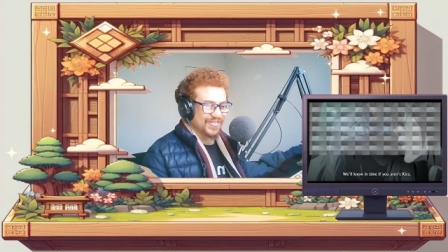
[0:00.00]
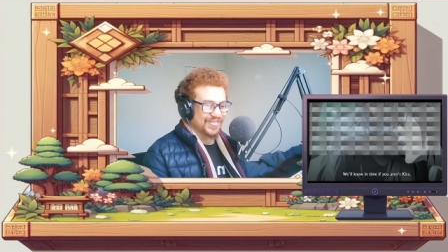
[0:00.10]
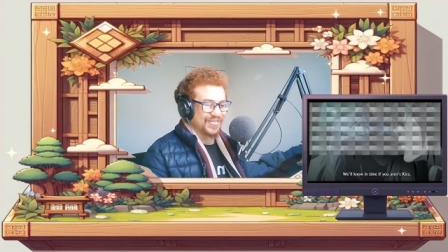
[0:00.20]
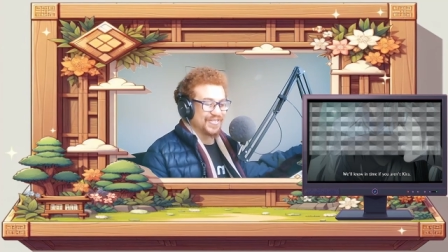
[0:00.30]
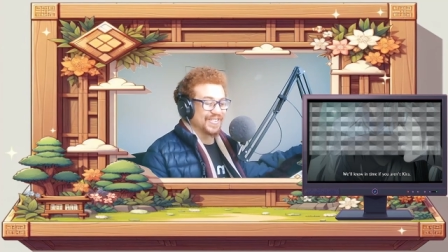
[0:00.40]

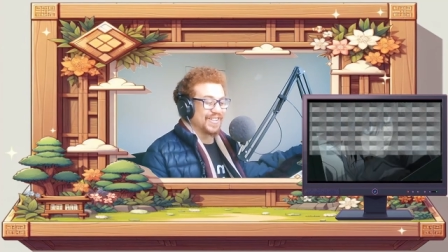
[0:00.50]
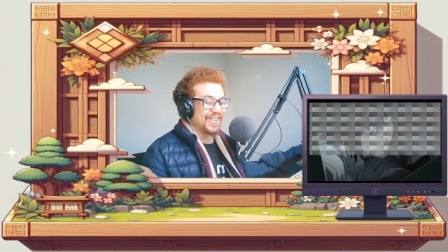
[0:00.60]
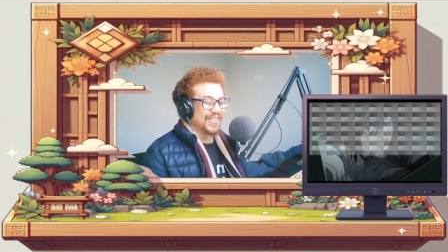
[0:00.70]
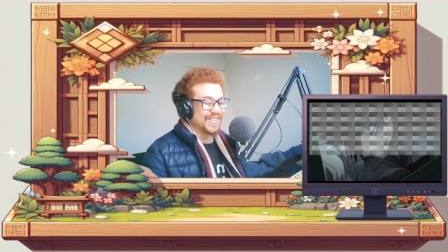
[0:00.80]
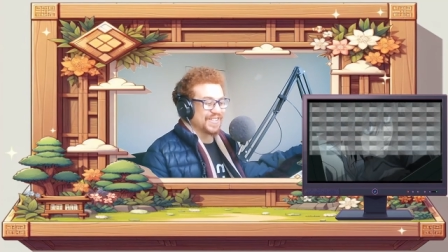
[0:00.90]
We'll know
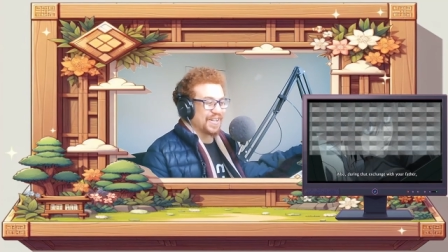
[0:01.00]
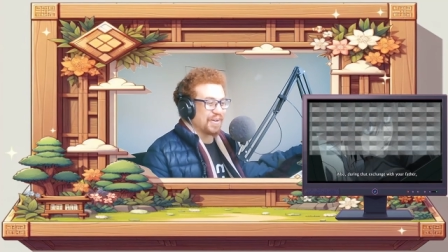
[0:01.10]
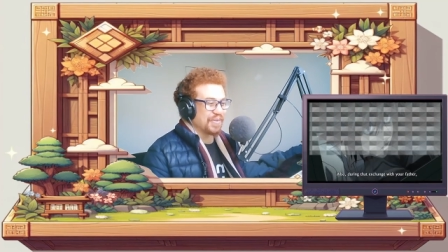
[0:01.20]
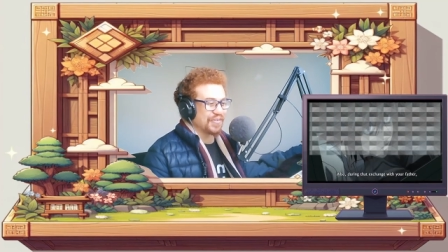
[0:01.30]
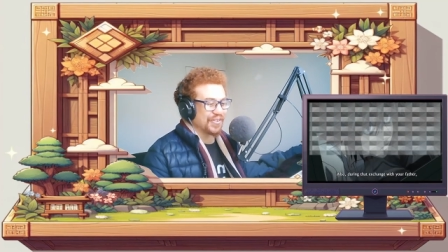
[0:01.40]
in
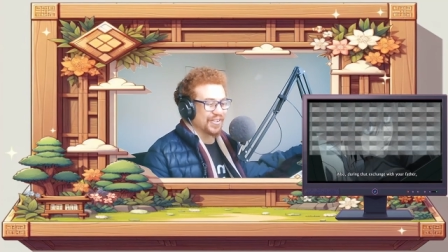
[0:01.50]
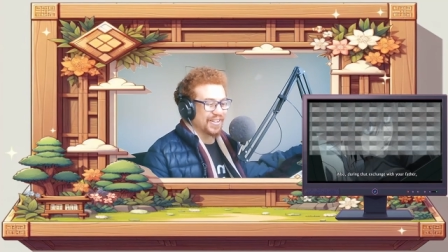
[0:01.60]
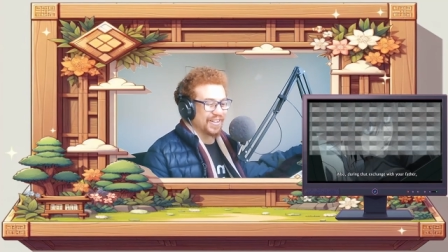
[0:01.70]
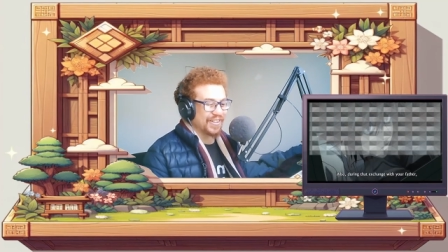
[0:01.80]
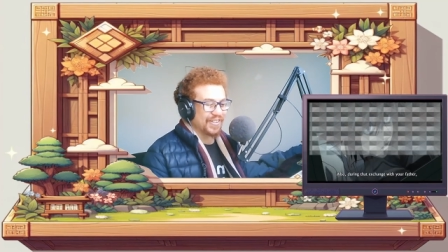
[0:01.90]
time if you're
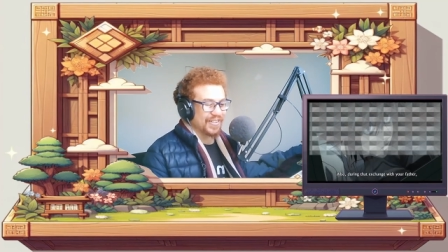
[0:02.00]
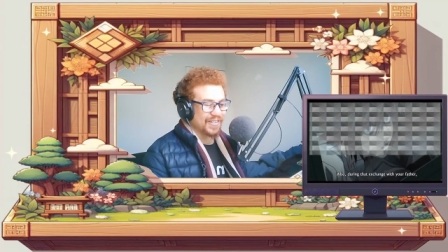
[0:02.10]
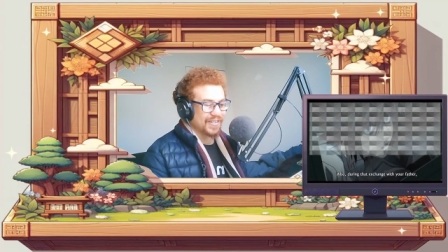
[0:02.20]
Kira.